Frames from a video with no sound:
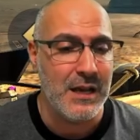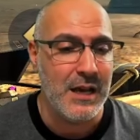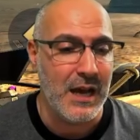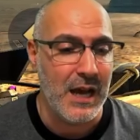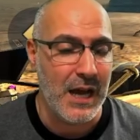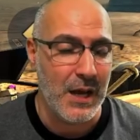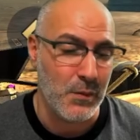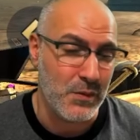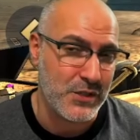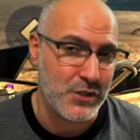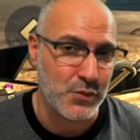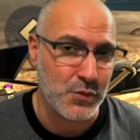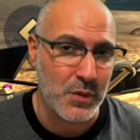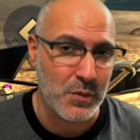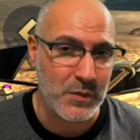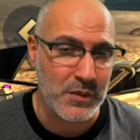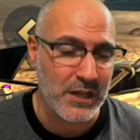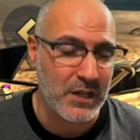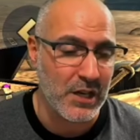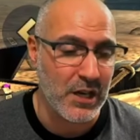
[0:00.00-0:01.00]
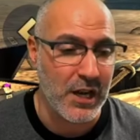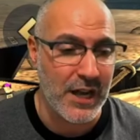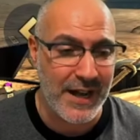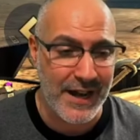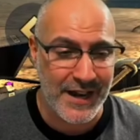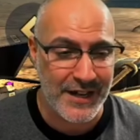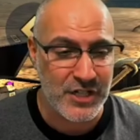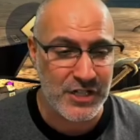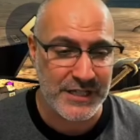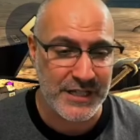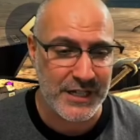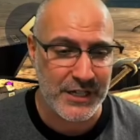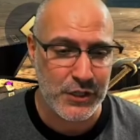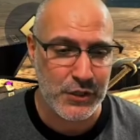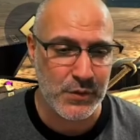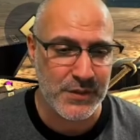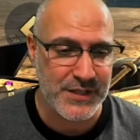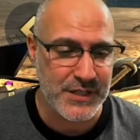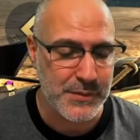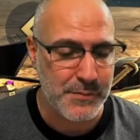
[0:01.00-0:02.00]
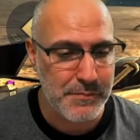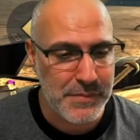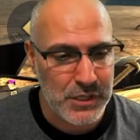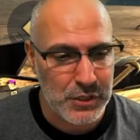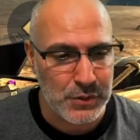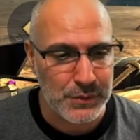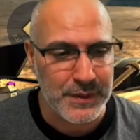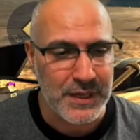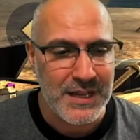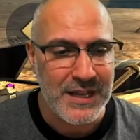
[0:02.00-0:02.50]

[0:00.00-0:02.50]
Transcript: uh, which is what we are actually going to do in this build.